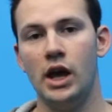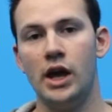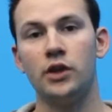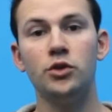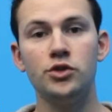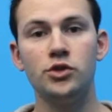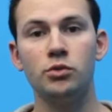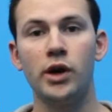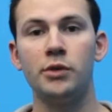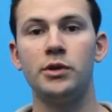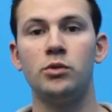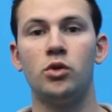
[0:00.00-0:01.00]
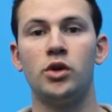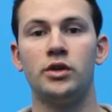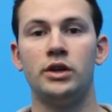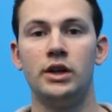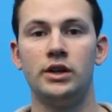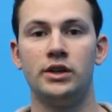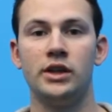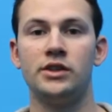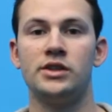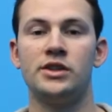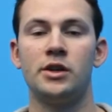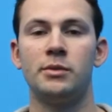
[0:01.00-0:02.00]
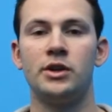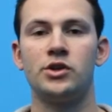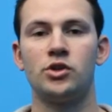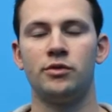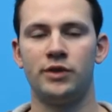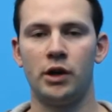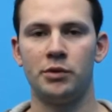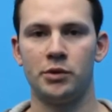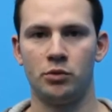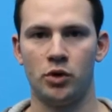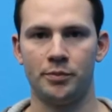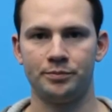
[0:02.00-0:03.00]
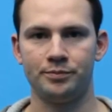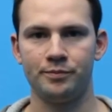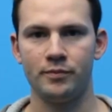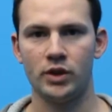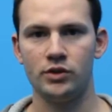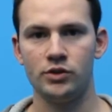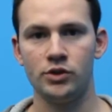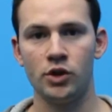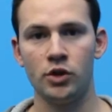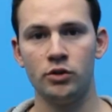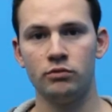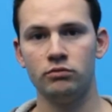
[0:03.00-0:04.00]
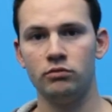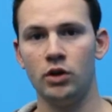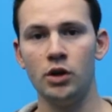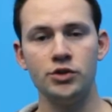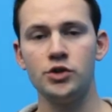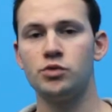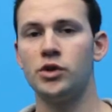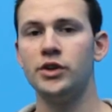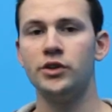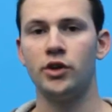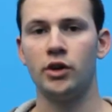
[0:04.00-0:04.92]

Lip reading: and lose the weight we want, get the centimeters off that we want. So I was just wondering